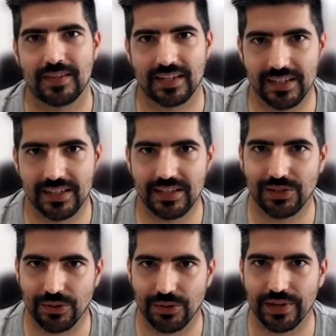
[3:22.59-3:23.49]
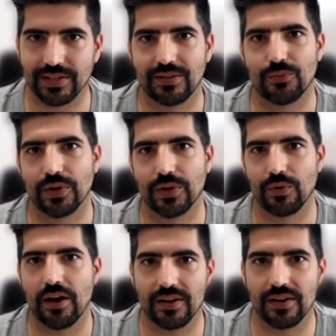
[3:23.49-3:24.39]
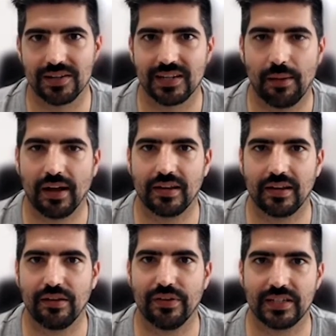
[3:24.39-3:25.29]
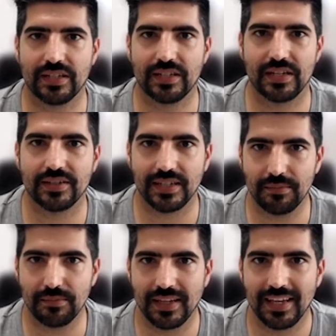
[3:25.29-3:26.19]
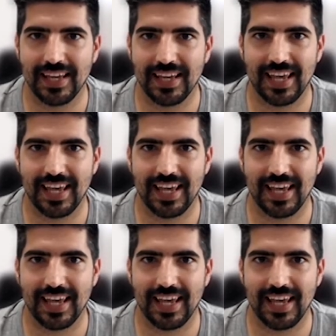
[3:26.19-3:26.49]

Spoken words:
Success stories requires a magnificent team,